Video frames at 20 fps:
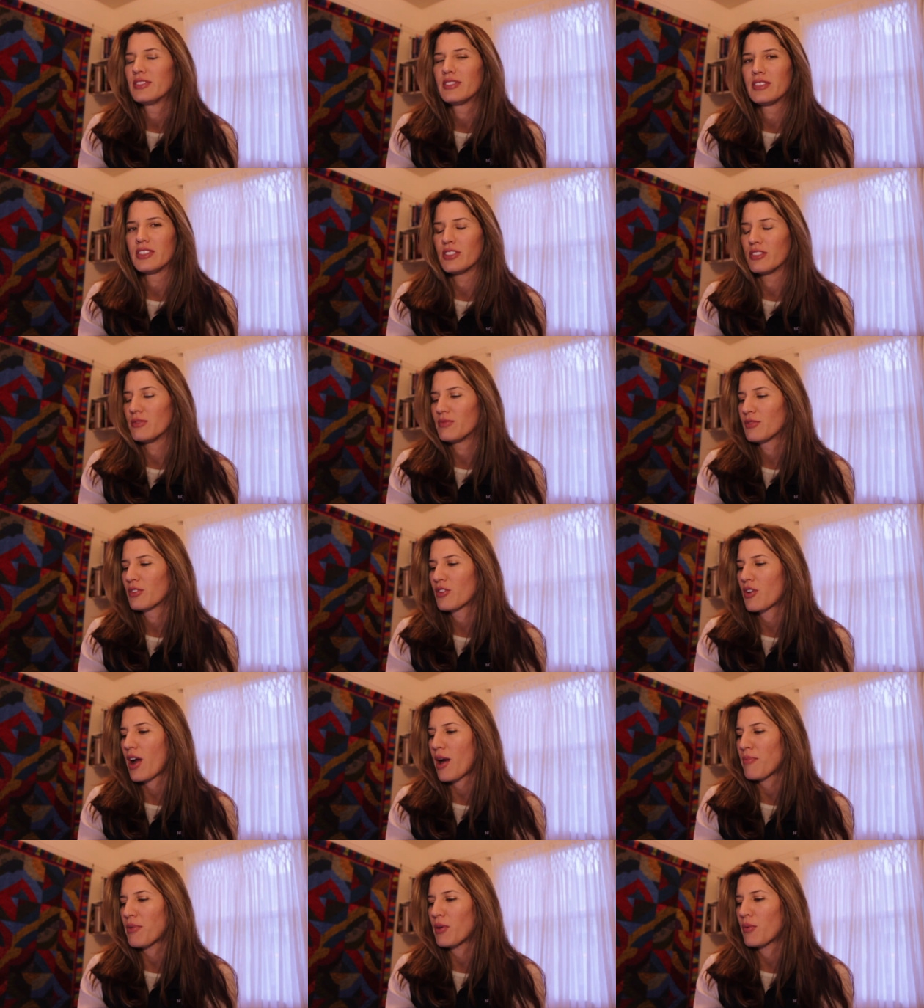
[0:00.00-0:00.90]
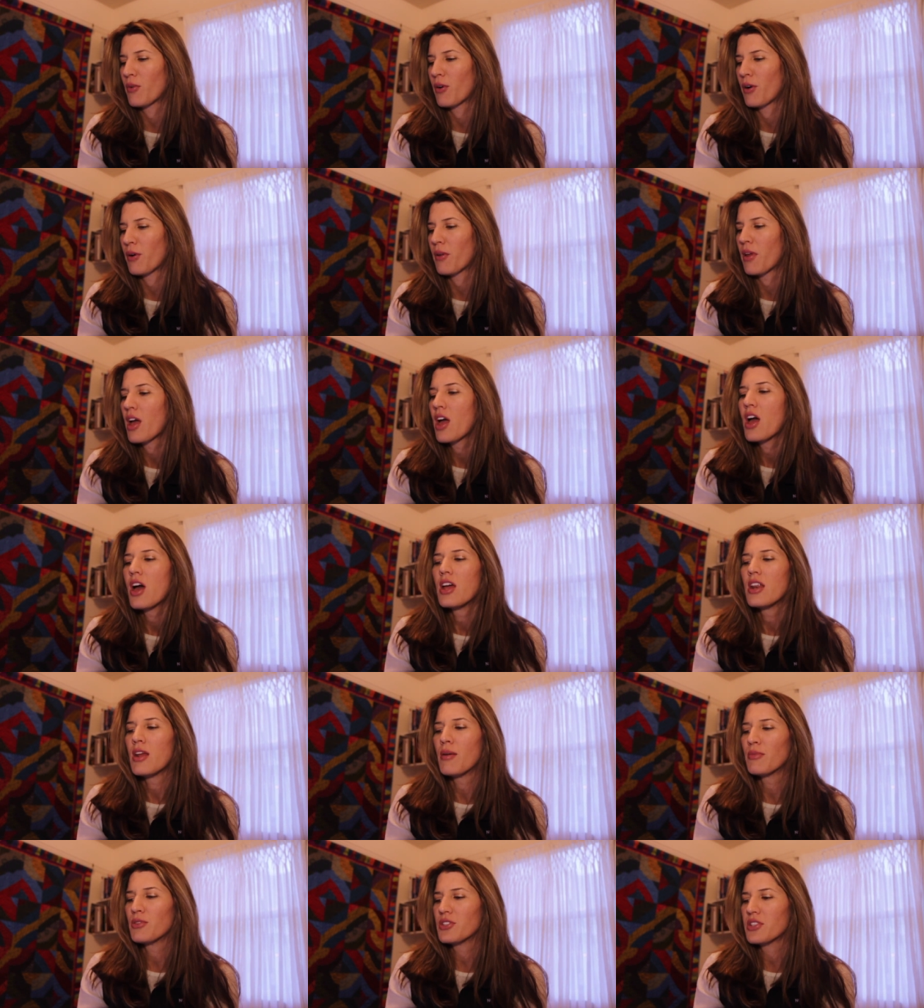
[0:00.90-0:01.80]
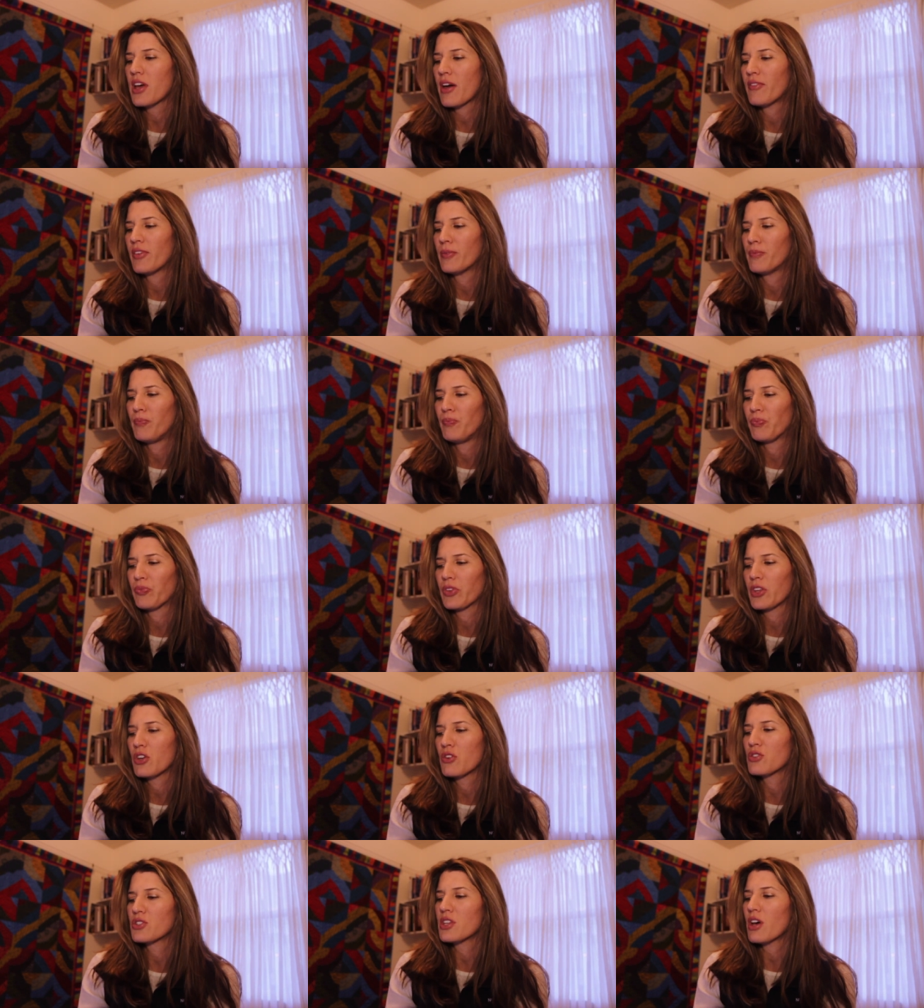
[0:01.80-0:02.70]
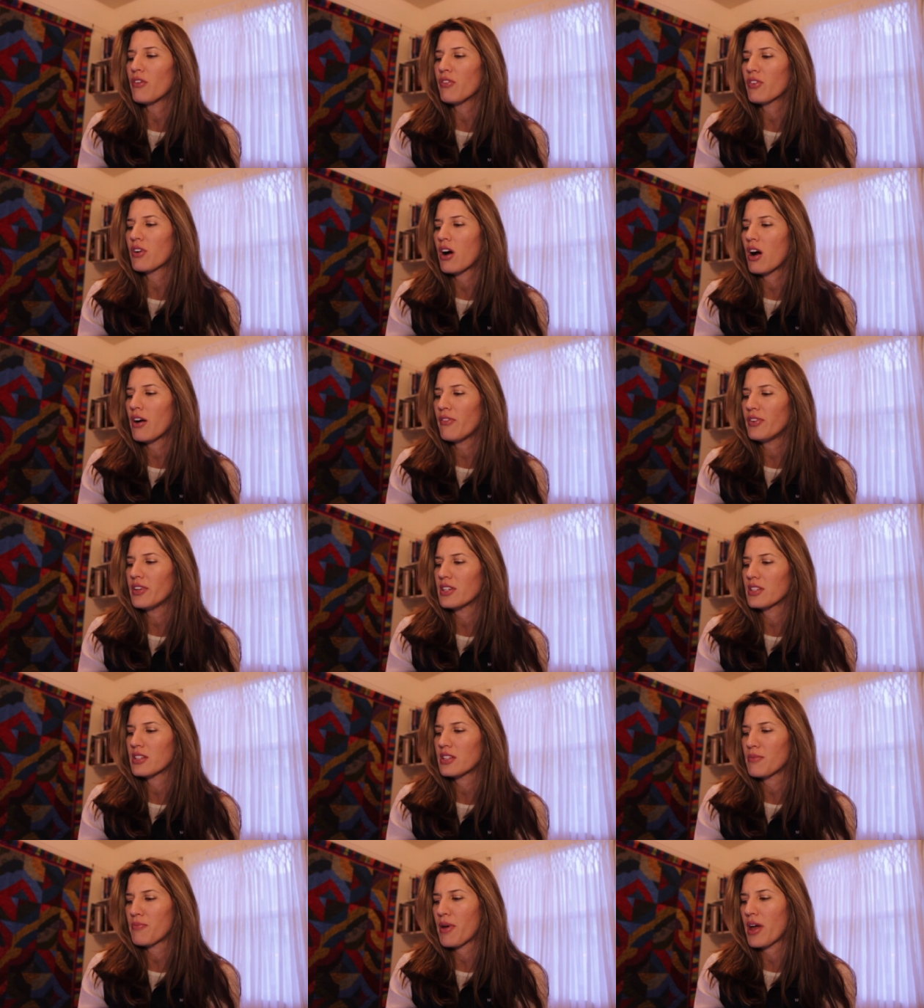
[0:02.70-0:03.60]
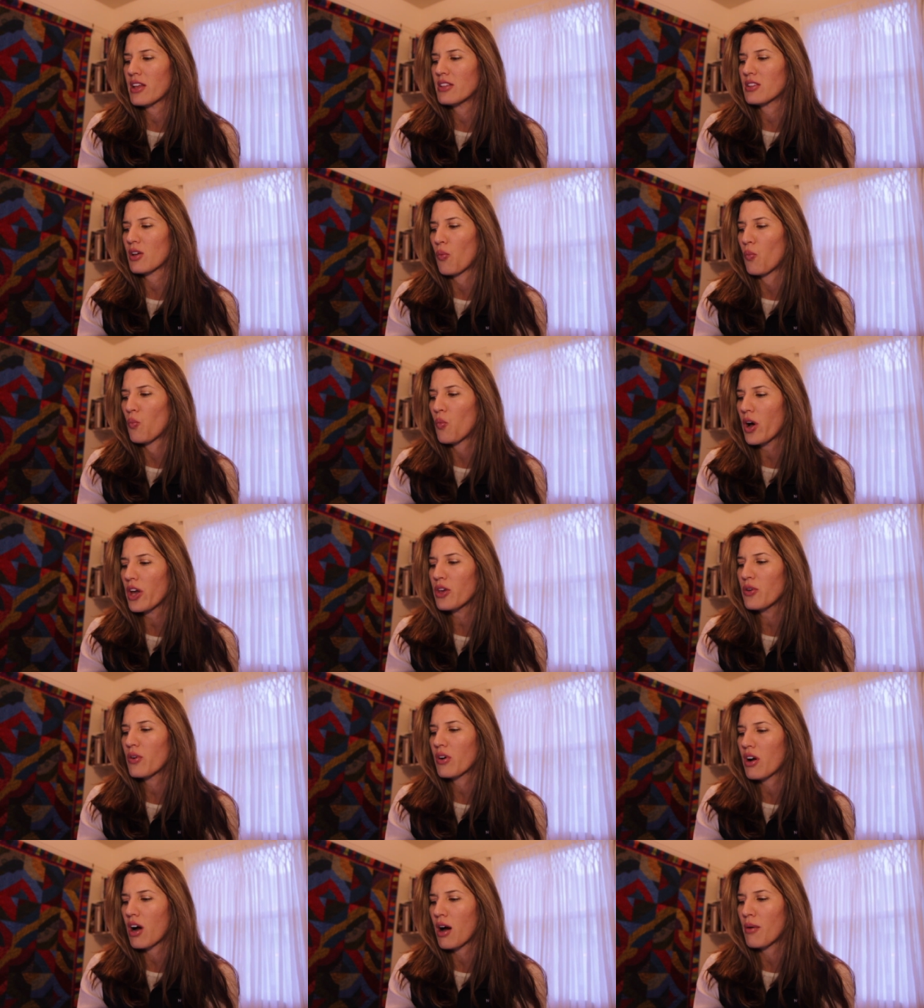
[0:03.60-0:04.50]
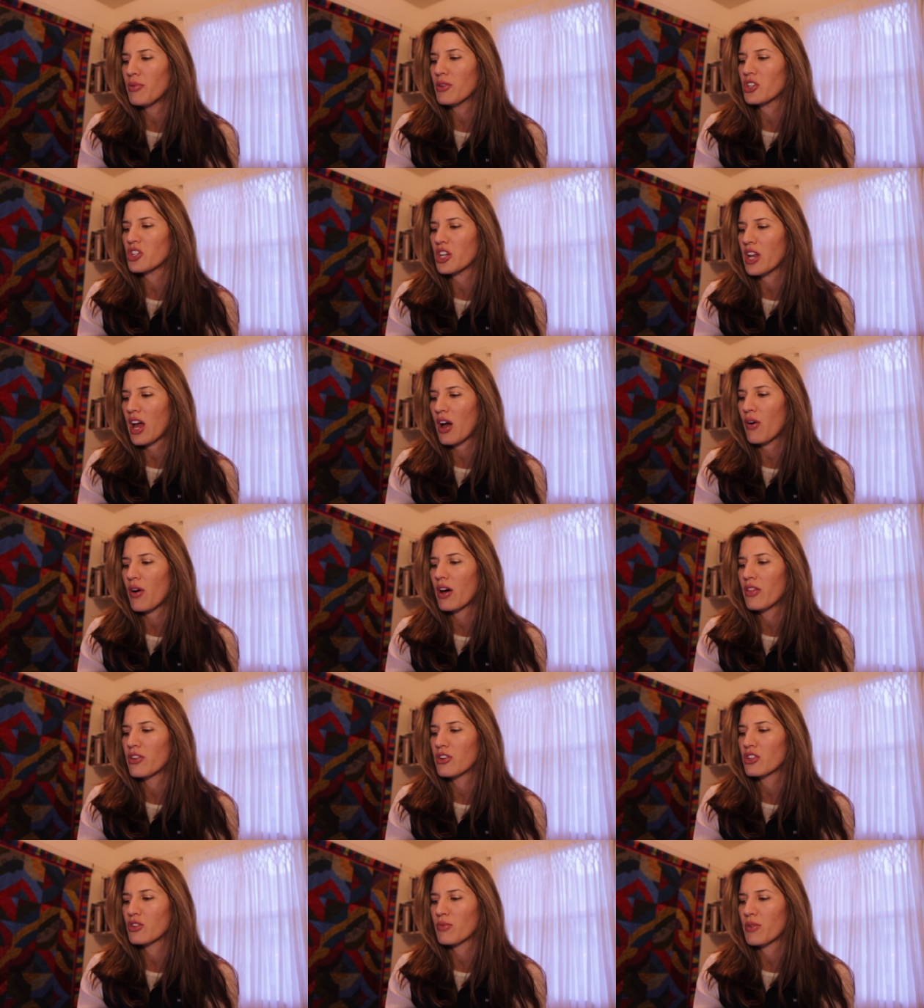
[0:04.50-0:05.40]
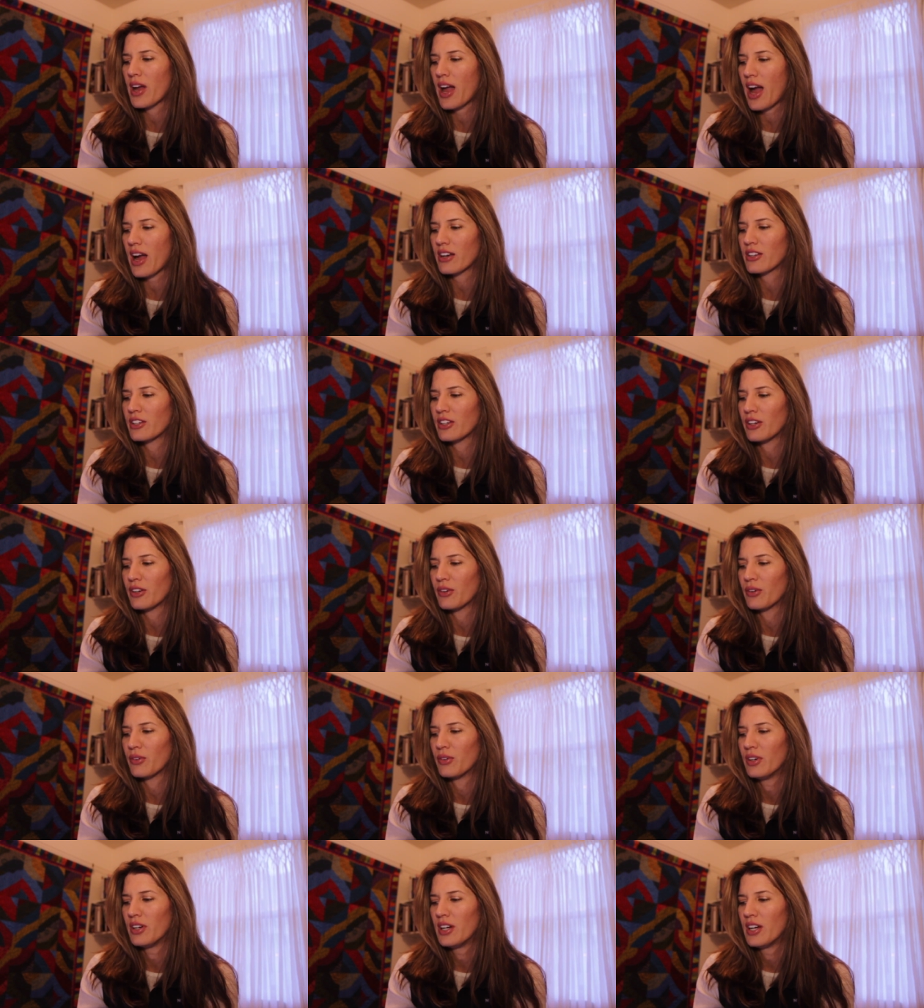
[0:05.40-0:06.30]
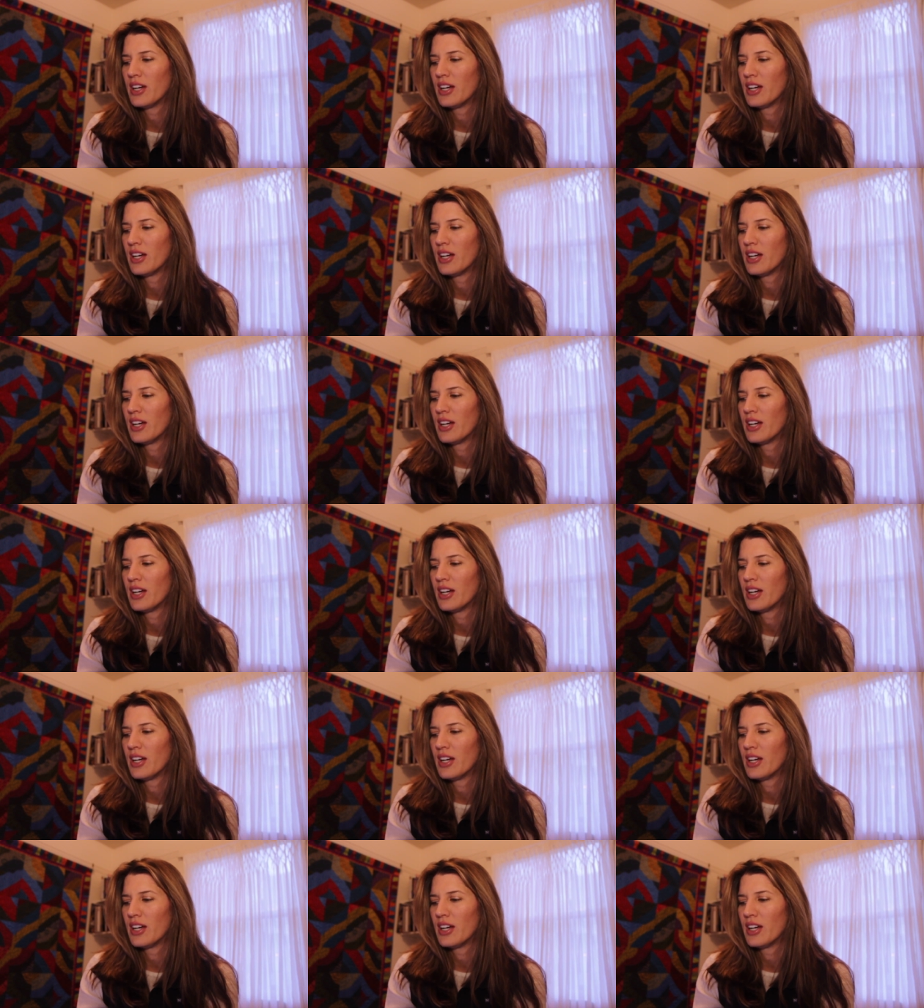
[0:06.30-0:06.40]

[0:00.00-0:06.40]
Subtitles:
It's a crappy word. Number 7, your self-confidence depends on what you accomplish and how others react to you.